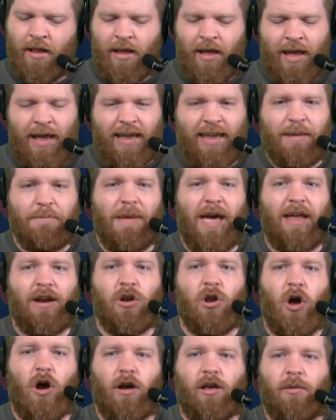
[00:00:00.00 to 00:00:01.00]
He made
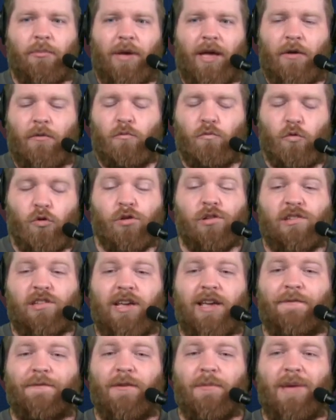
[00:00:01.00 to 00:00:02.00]
an argument. We'll
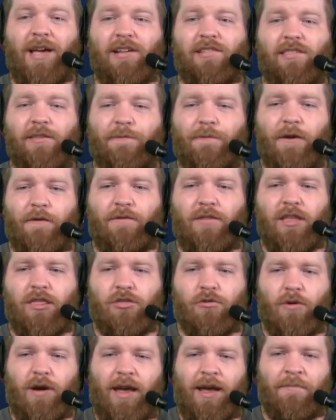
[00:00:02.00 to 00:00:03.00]
see if he makes the
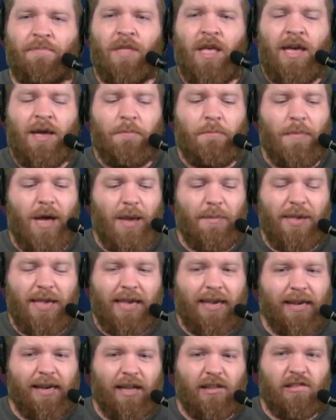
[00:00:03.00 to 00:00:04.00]
53. Maybe
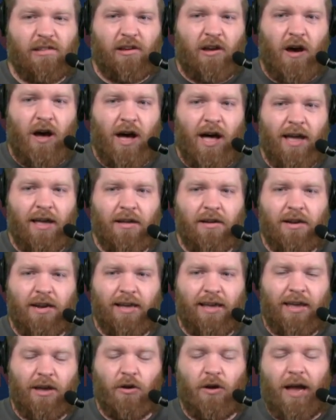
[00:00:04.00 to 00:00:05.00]
he gets cut.
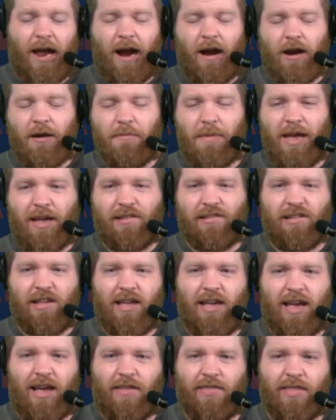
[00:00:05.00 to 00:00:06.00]
N'Keal Harry makes
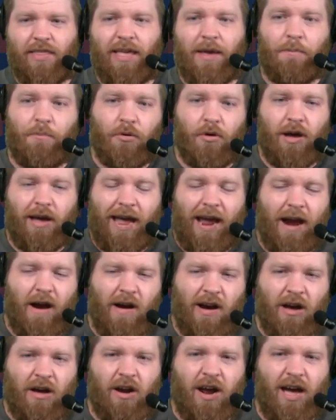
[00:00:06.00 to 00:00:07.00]
it. And then they put
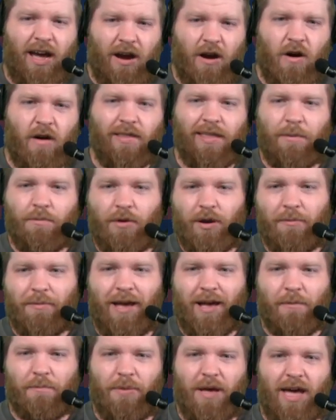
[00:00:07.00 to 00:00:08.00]
Harry on IR and they bring
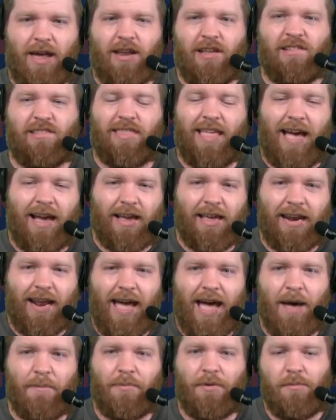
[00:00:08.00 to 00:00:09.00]
back Pettis. That could
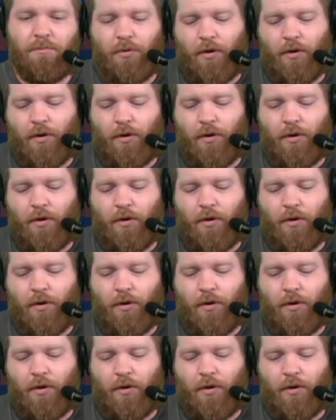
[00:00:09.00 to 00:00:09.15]
happen.